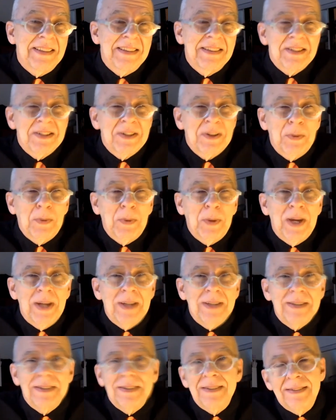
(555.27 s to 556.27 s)
so
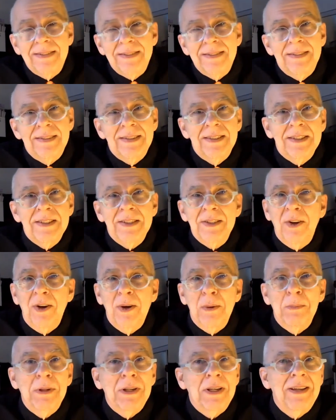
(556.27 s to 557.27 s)
I just
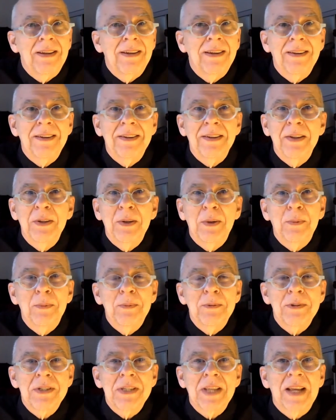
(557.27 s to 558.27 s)
calmly, you know,
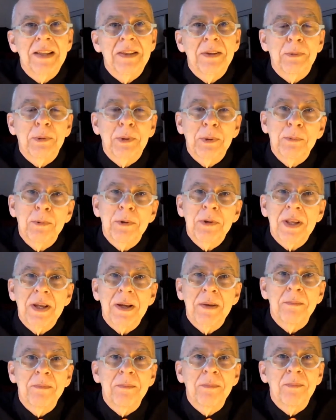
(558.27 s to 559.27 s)
sat in the room with
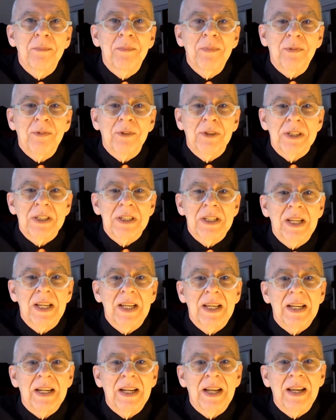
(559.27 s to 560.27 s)
them first
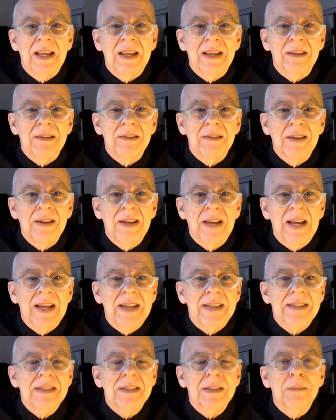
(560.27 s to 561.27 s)
day and I
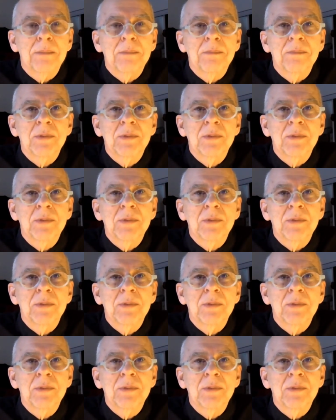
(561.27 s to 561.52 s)
asked them.